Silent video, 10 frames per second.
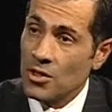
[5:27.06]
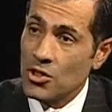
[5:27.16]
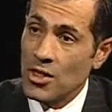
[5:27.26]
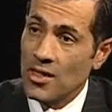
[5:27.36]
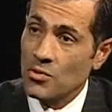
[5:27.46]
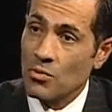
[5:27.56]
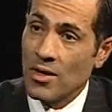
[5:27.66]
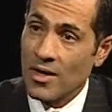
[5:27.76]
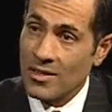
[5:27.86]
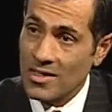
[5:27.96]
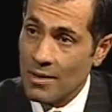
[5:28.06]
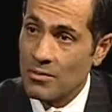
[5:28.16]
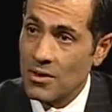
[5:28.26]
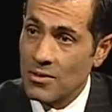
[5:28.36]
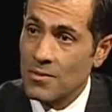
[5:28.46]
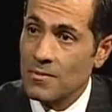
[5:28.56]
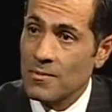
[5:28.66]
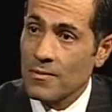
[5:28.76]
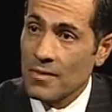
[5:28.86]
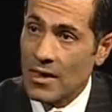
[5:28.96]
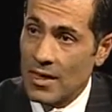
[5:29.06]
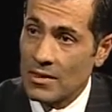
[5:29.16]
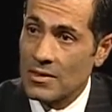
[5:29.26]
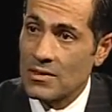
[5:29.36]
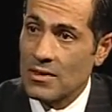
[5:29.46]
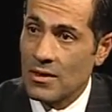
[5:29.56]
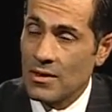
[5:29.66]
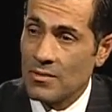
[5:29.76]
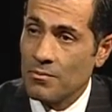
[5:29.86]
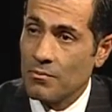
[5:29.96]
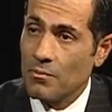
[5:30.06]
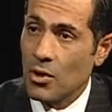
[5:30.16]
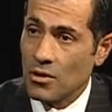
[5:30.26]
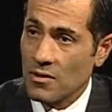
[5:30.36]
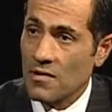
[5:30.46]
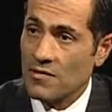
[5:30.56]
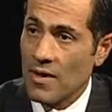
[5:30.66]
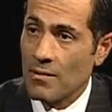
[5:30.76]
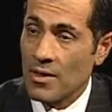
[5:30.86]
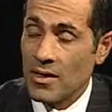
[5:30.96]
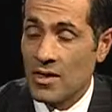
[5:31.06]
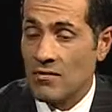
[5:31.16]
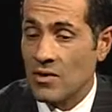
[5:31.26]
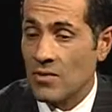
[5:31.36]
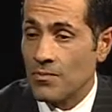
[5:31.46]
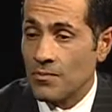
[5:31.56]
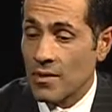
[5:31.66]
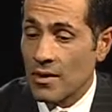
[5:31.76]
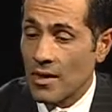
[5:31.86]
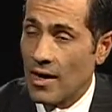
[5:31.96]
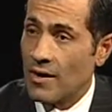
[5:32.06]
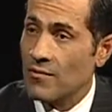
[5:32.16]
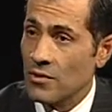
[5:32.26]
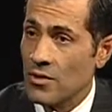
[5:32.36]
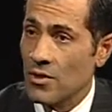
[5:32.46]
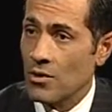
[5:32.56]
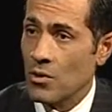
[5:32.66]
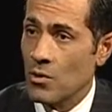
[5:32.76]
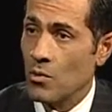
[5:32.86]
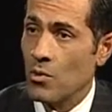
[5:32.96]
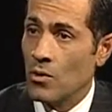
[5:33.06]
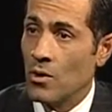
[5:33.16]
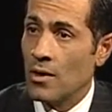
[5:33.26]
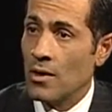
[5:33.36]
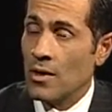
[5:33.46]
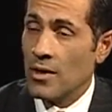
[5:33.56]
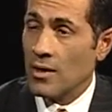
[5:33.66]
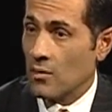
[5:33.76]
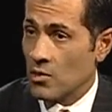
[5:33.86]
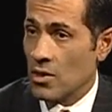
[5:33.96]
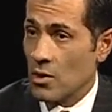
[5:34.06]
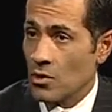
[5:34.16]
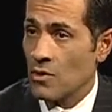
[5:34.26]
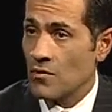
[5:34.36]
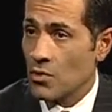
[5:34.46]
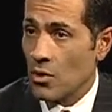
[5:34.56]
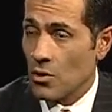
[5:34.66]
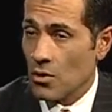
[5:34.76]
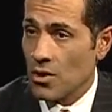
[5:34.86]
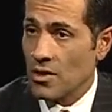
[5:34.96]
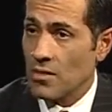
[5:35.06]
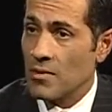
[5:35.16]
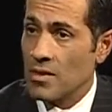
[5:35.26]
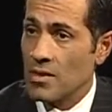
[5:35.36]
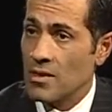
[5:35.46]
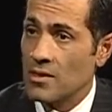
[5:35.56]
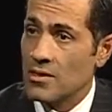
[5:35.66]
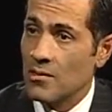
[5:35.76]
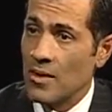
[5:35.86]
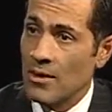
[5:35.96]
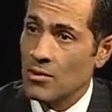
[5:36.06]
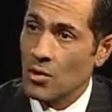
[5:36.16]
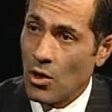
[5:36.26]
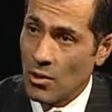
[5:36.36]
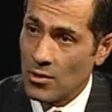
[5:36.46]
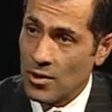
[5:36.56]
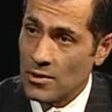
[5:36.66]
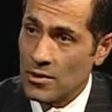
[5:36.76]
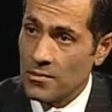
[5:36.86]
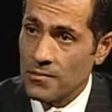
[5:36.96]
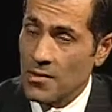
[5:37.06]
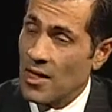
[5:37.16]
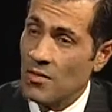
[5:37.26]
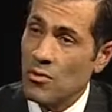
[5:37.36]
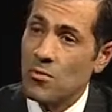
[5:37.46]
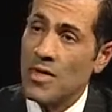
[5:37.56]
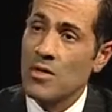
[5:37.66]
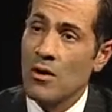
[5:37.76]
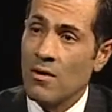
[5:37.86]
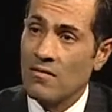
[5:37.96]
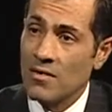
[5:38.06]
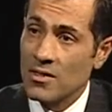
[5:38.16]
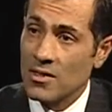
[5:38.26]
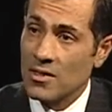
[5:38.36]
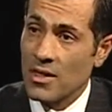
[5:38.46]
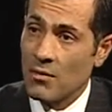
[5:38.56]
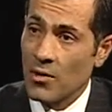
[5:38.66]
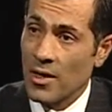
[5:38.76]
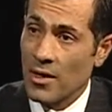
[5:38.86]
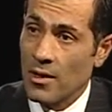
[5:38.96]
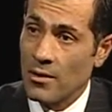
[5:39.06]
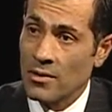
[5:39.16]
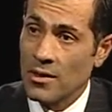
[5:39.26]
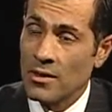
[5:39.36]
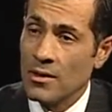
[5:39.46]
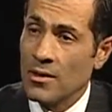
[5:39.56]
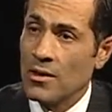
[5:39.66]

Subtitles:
Shiites were accepted as part of the family. Even after the Iraq War, there was a lot of talk in the Middle East about tolerance. And there were many conferences that were held in